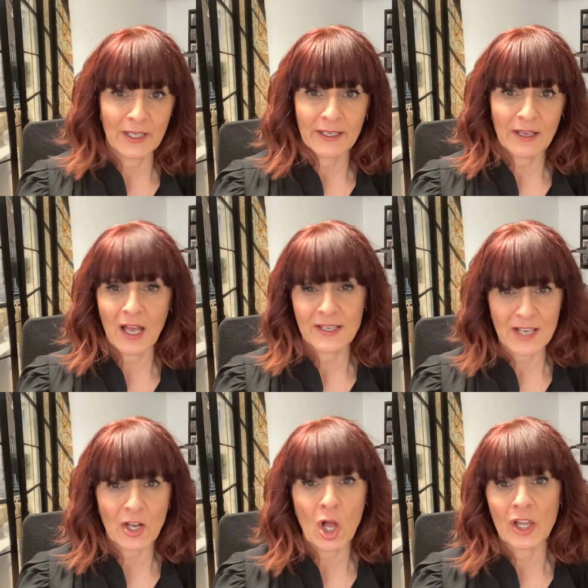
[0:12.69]
like as
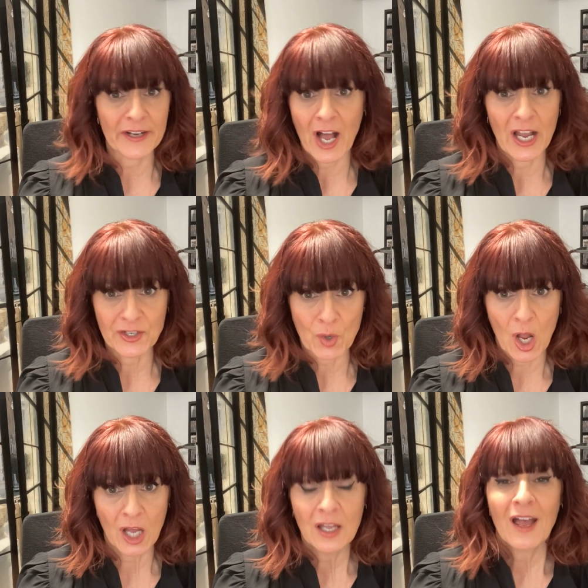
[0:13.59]
I call it, iDraw,